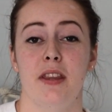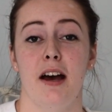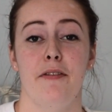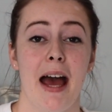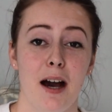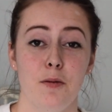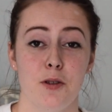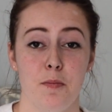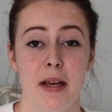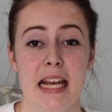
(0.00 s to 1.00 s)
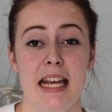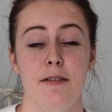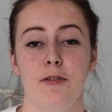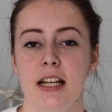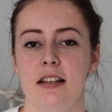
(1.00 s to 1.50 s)
that have helped
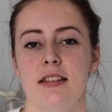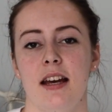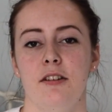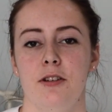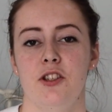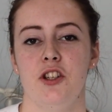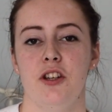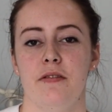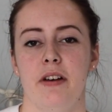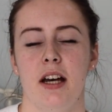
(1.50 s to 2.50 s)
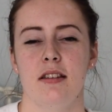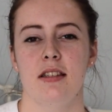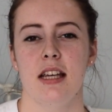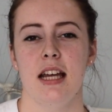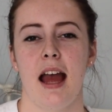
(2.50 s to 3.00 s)
me really settle into
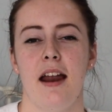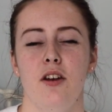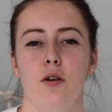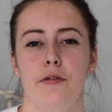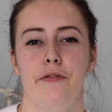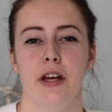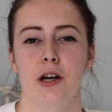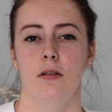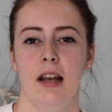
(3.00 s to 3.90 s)
university and not feel